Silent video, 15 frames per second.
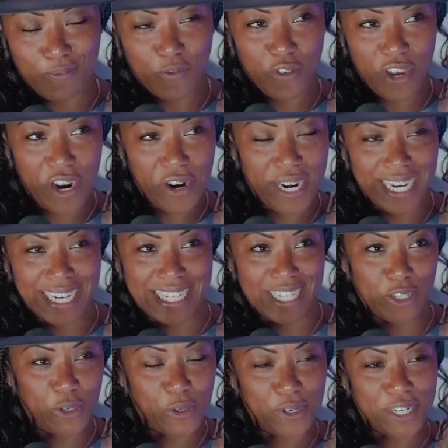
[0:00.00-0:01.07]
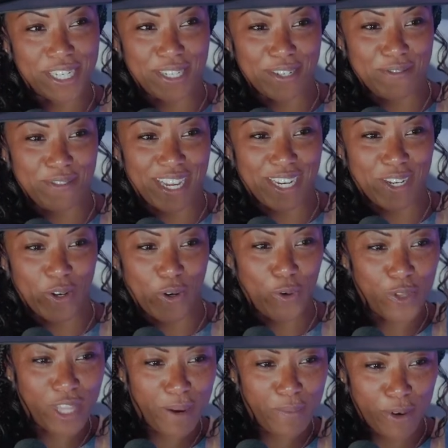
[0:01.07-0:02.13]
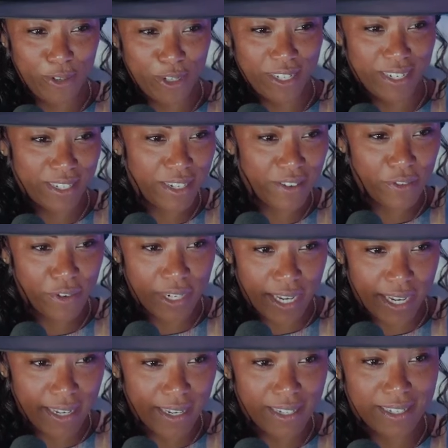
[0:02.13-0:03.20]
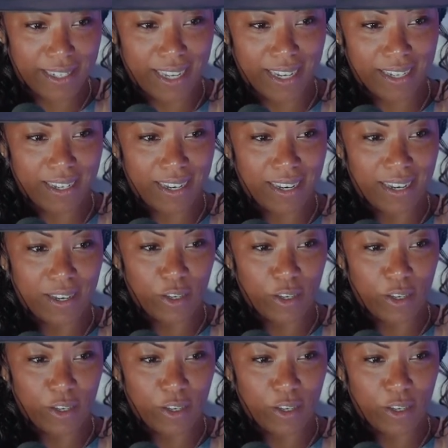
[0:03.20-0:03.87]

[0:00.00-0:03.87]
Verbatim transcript: varying degrees of like who that person is every day as like